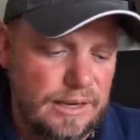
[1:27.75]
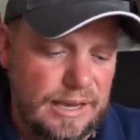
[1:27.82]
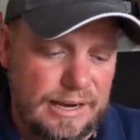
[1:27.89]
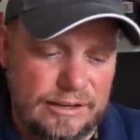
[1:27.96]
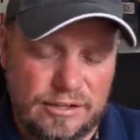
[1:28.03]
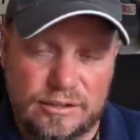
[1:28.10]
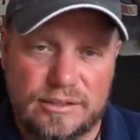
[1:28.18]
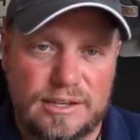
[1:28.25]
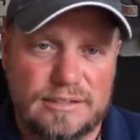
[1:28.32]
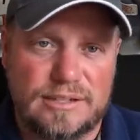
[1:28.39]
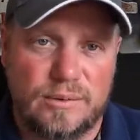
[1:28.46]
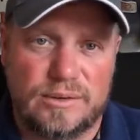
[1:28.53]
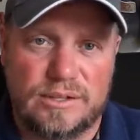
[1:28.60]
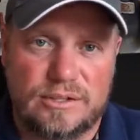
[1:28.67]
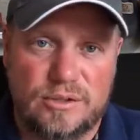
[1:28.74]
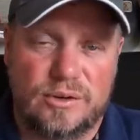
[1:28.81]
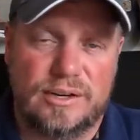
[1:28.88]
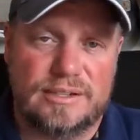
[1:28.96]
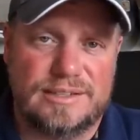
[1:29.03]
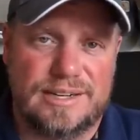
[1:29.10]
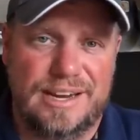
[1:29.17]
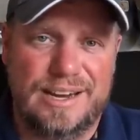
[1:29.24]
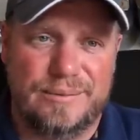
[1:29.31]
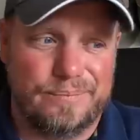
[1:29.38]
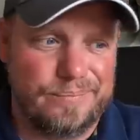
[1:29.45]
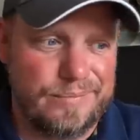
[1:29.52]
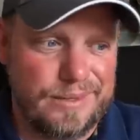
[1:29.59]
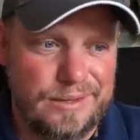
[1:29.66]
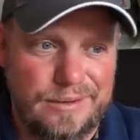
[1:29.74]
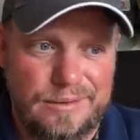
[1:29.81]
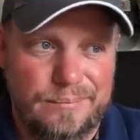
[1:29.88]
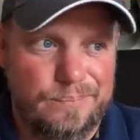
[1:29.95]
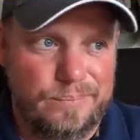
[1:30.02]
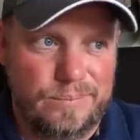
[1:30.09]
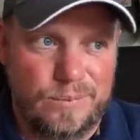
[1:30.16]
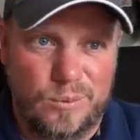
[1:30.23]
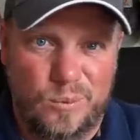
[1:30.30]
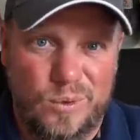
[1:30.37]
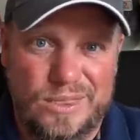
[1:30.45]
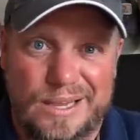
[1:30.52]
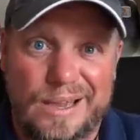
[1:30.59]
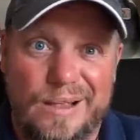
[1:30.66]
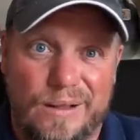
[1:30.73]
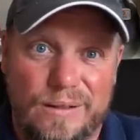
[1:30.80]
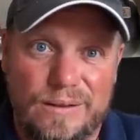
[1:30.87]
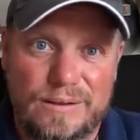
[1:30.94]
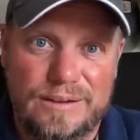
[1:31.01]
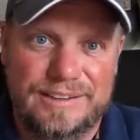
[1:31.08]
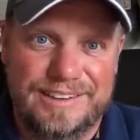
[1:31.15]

And I took this and I went to Toyota and said, hey, what the hell?